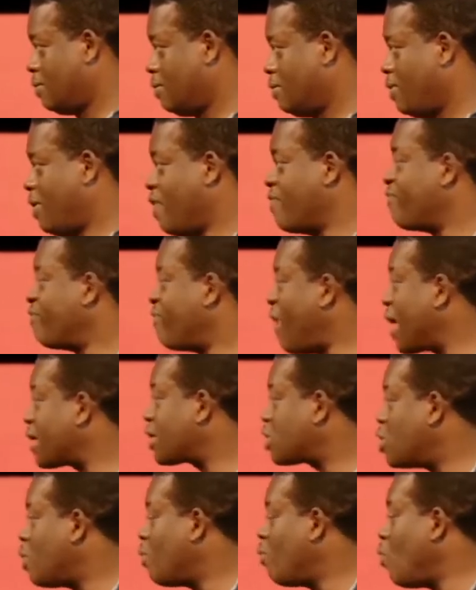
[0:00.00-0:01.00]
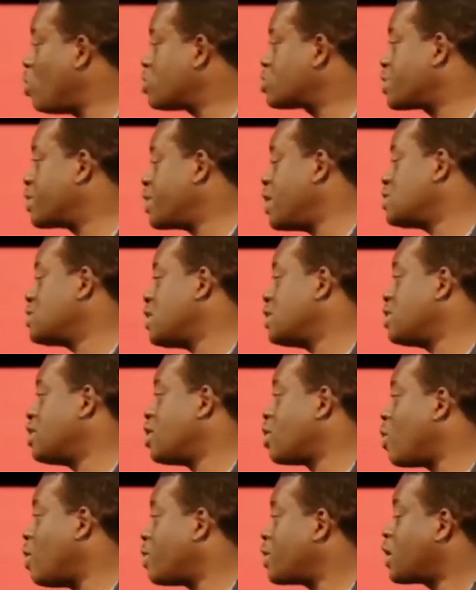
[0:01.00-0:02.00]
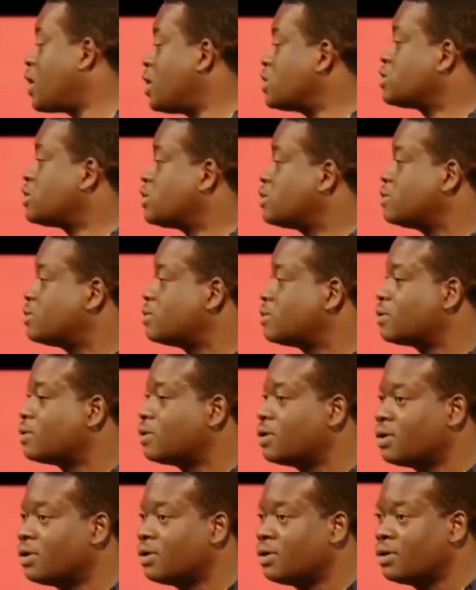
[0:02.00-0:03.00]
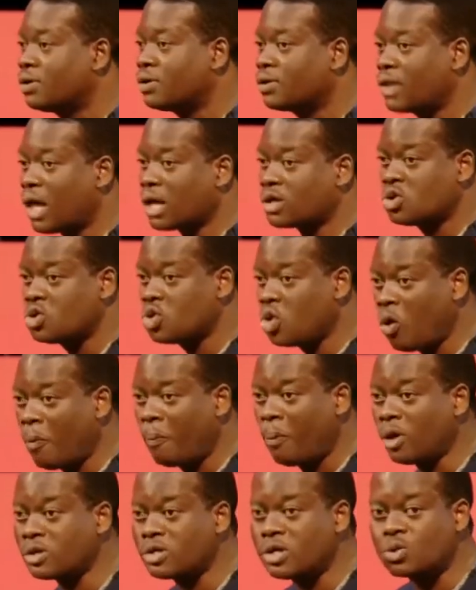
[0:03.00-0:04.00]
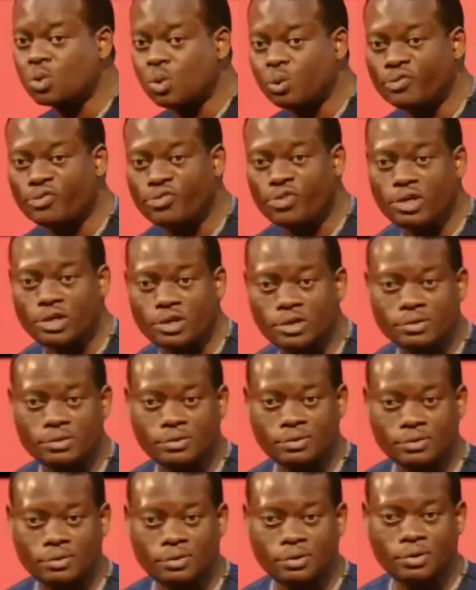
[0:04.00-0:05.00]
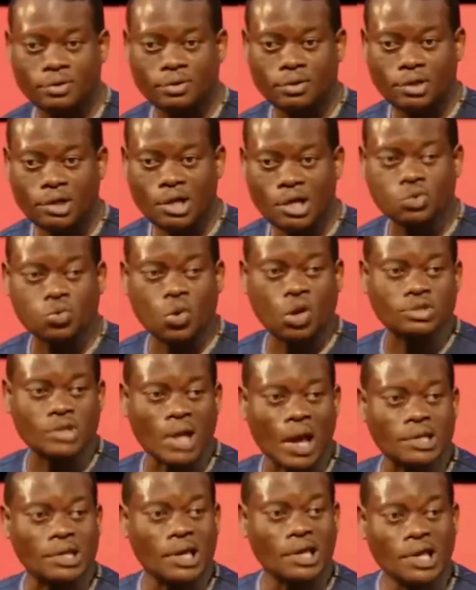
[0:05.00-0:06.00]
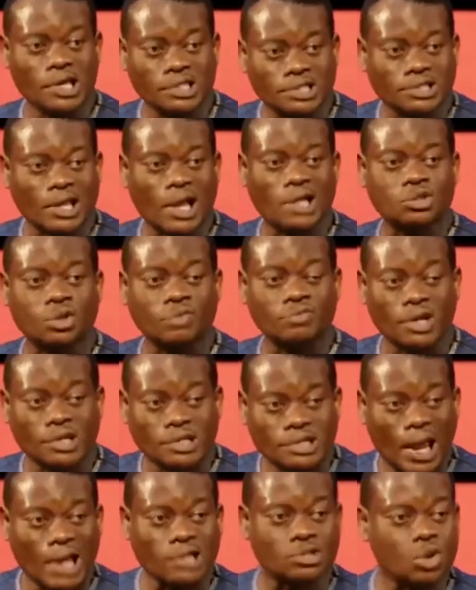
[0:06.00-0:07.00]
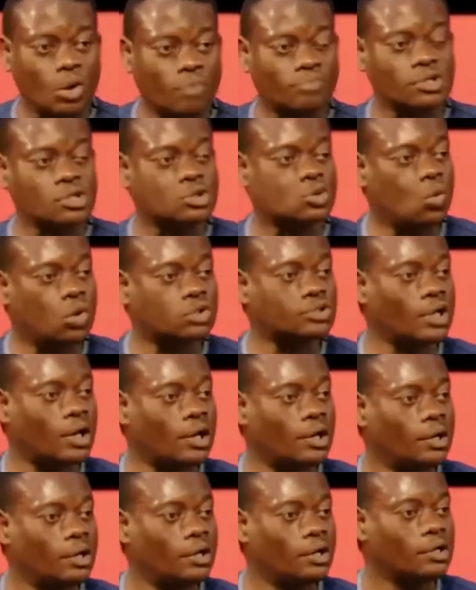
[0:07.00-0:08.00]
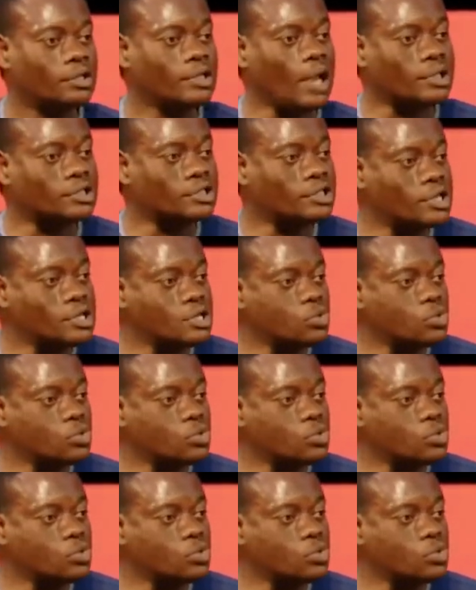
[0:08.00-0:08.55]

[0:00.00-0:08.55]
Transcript: A vacuum was created in the congregation that nobody could feel. It was at the instance of the death of this watcher that three